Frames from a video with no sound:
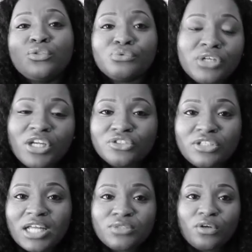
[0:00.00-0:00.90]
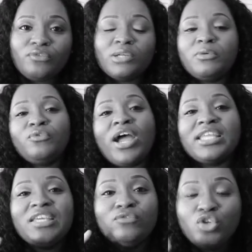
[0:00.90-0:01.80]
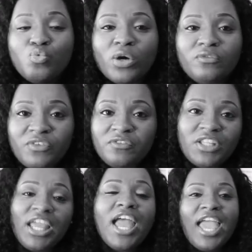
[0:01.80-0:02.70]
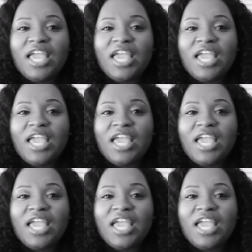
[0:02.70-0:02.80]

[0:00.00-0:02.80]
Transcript: $300 for a frontal before I give you 150